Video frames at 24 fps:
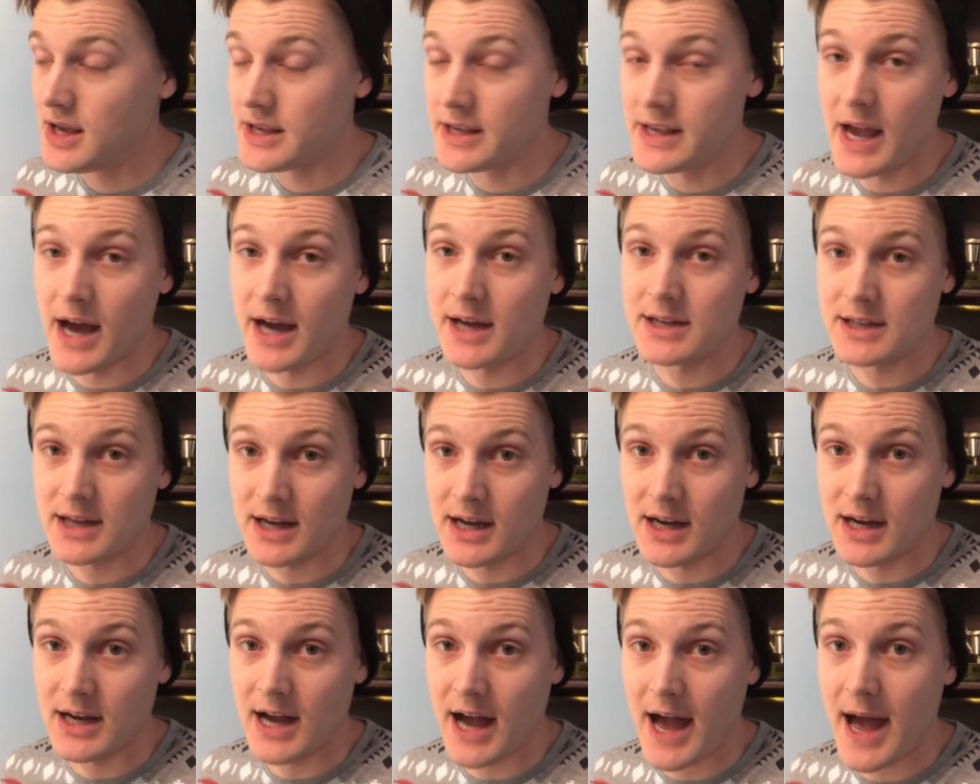Yeah,
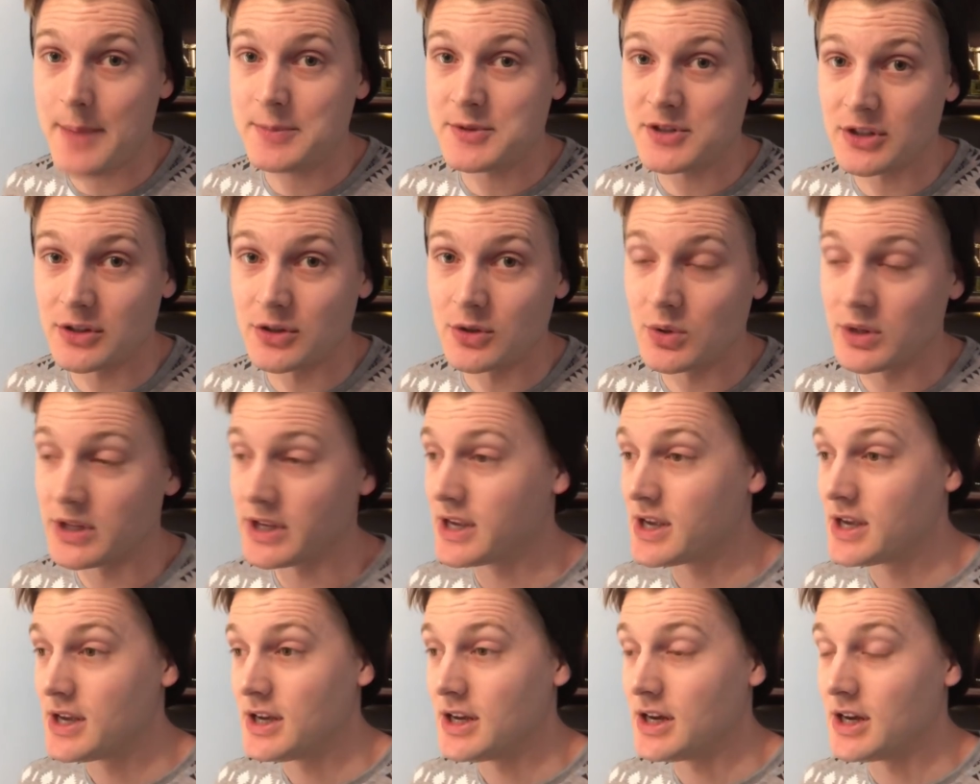uh,
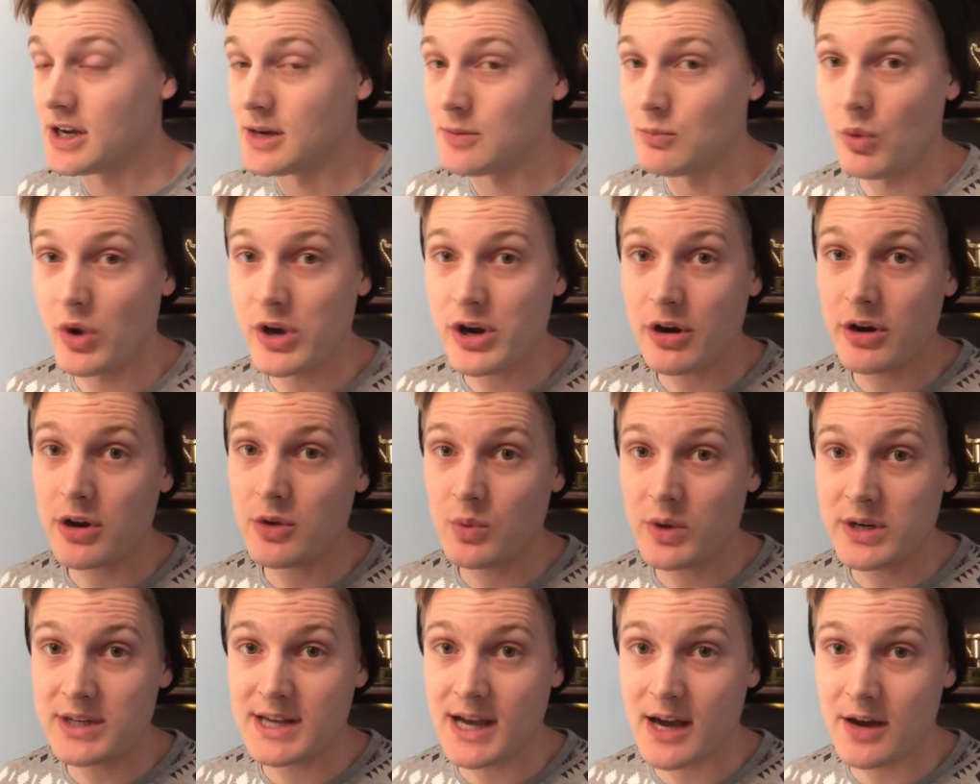absolutely. Um, one already
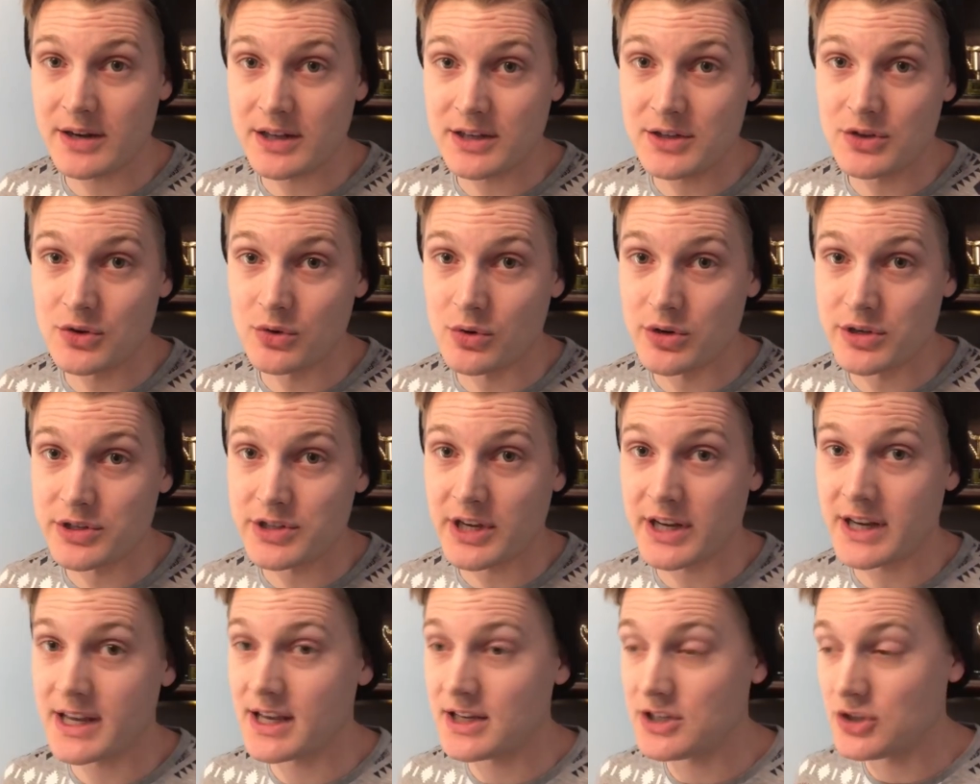went down
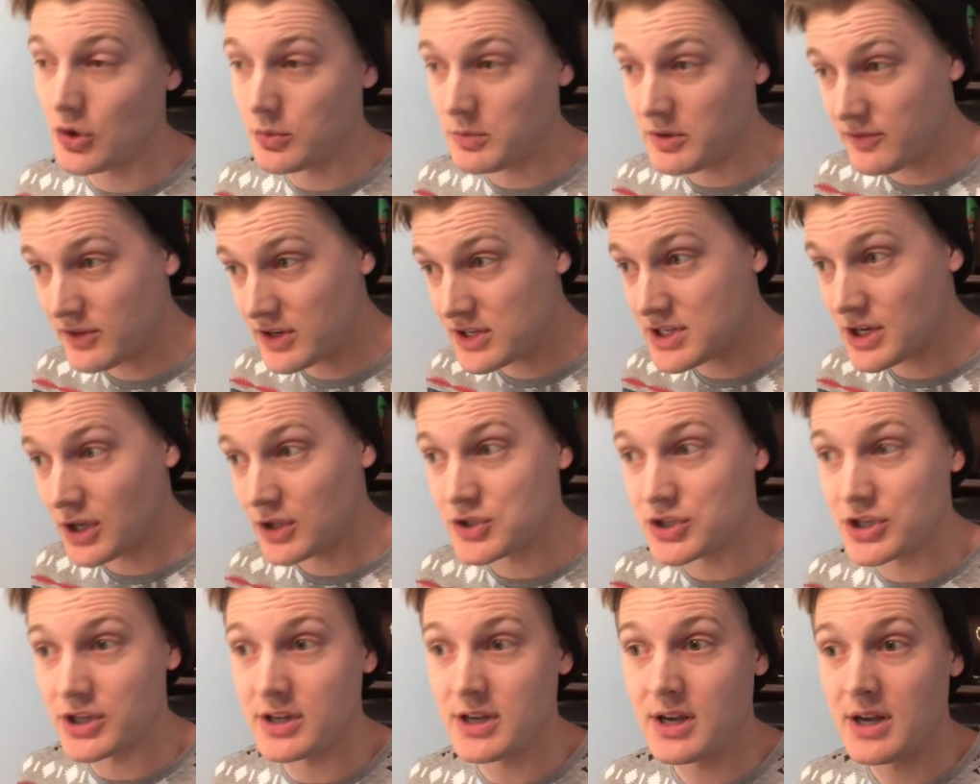indoors. Again, Yomif
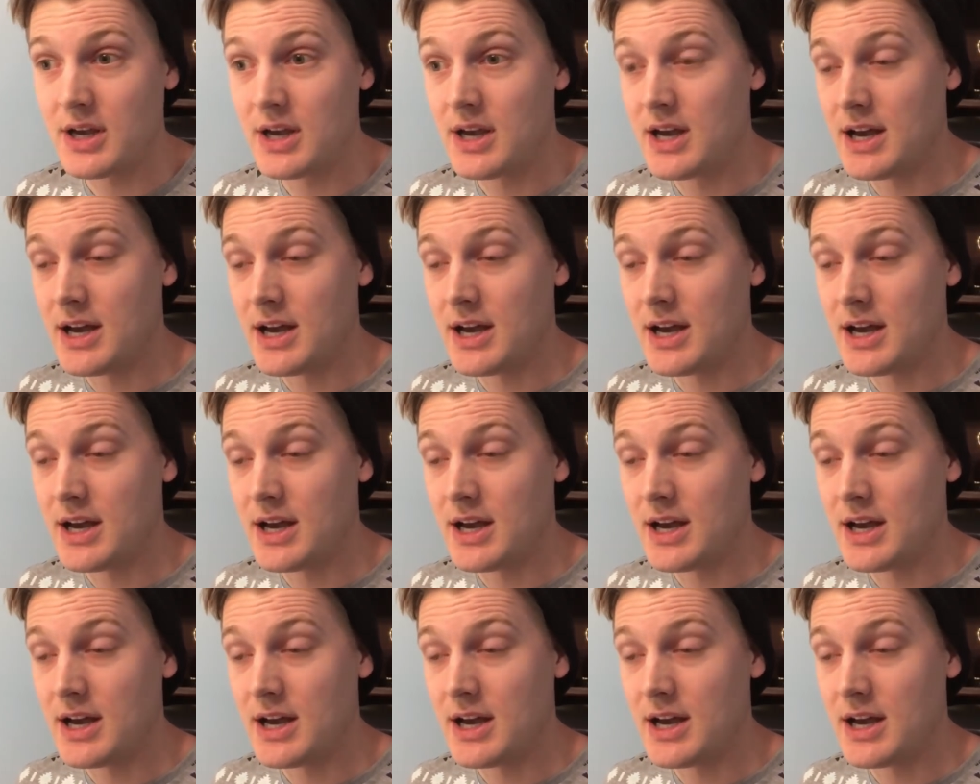Kejelcha.